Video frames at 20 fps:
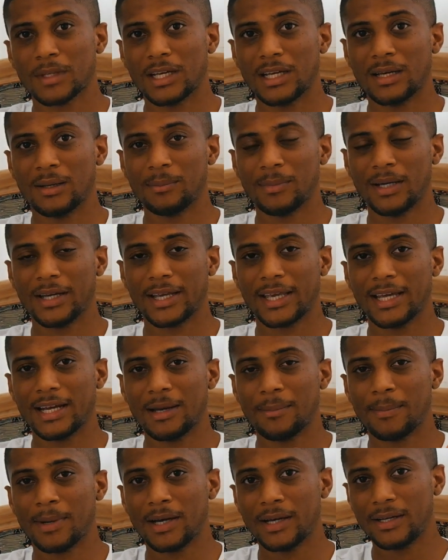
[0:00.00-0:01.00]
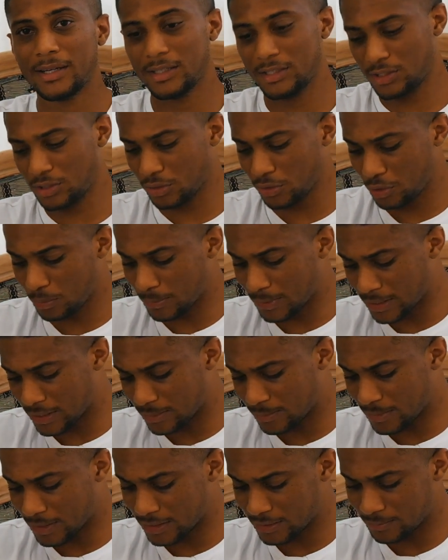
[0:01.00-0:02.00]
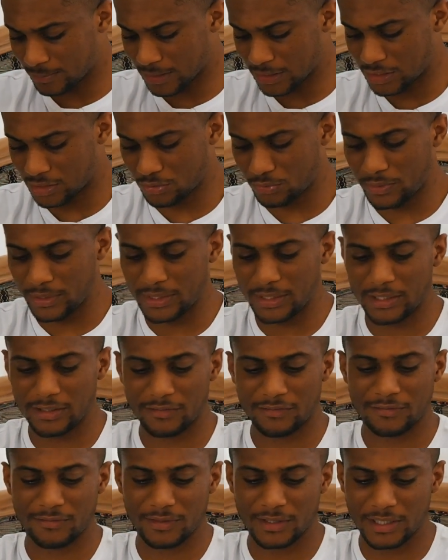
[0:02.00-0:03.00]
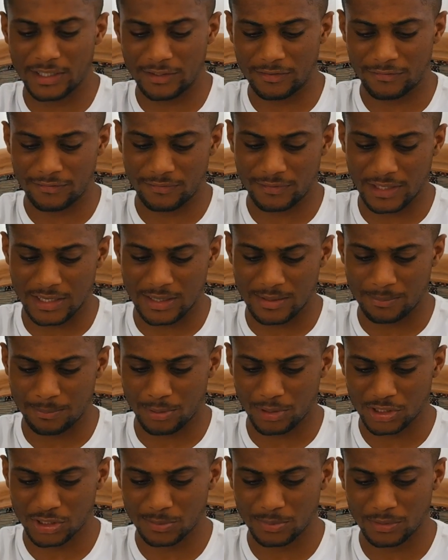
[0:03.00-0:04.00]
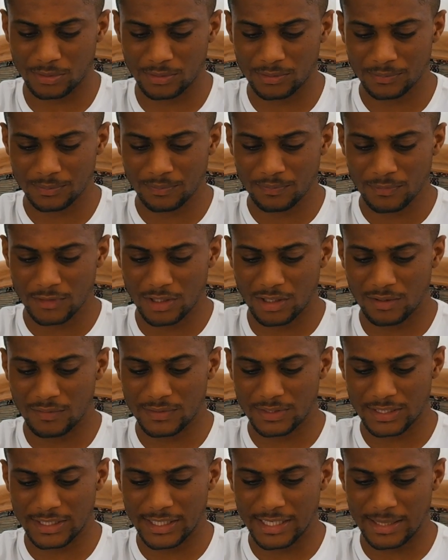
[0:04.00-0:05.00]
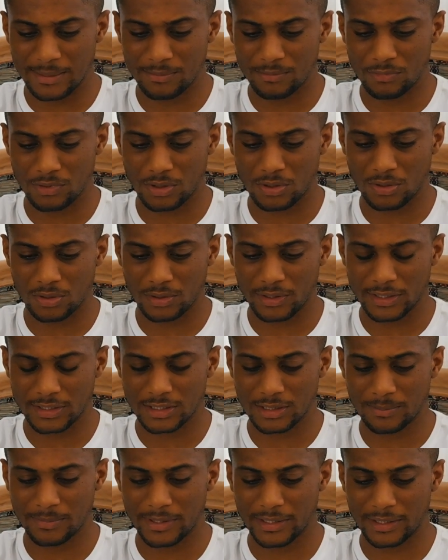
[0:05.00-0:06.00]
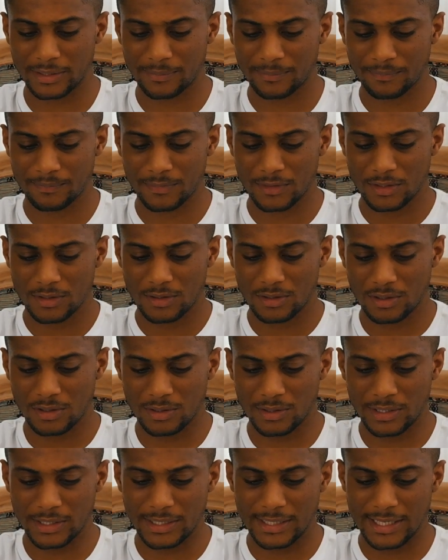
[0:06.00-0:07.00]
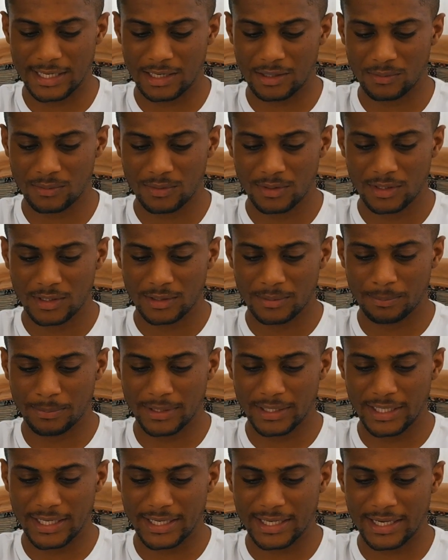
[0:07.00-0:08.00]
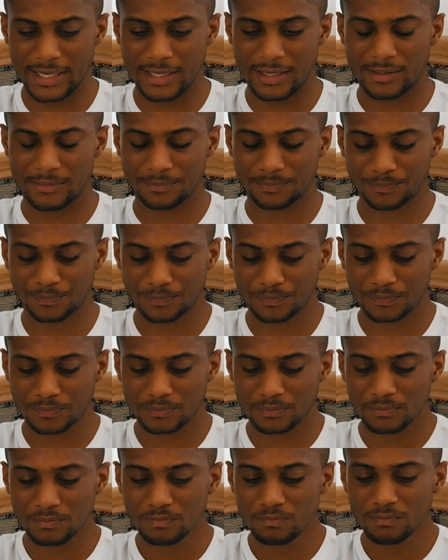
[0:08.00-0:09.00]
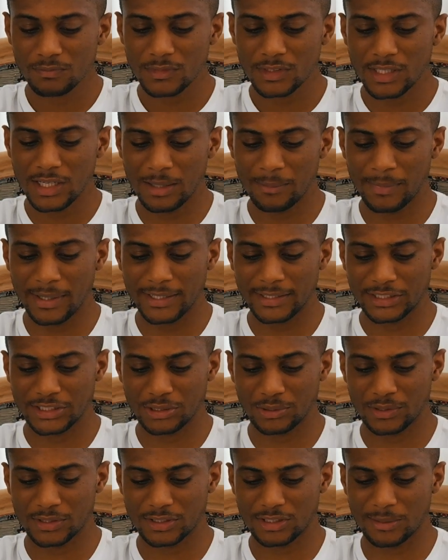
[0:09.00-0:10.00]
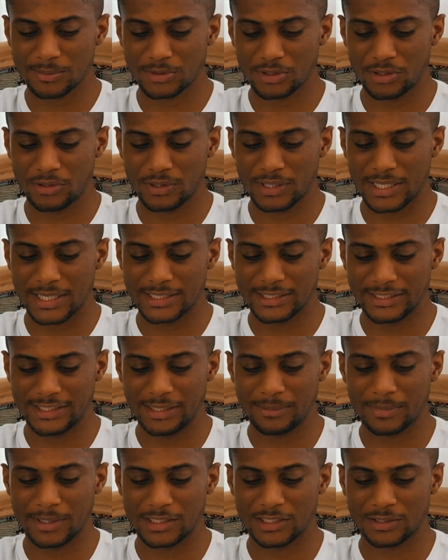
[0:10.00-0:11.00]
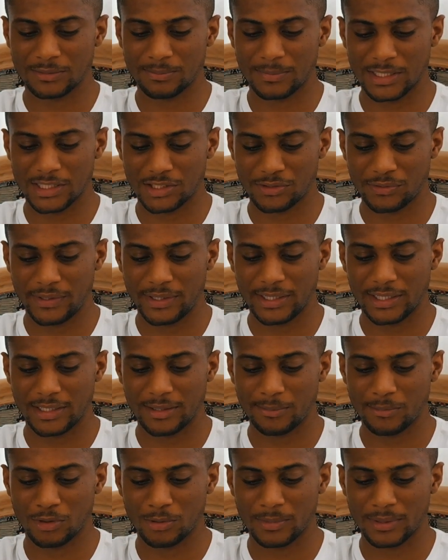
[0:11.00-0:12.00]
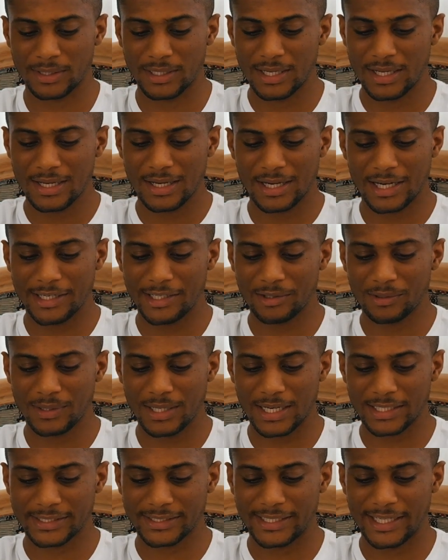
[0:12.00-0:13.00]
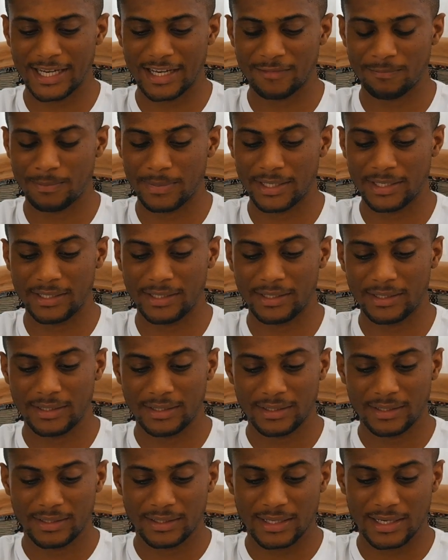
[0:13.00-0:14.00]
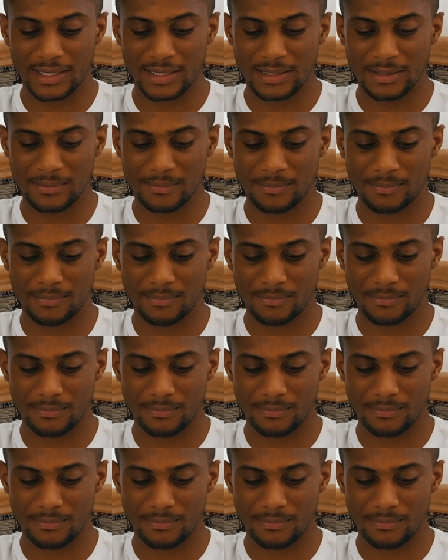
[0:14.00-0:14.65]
again, I might show you my screen if possible. Obviously, I'm recording something on it now, but again, I might show this up so you guys see my screen at the moment. I don't actually have many apps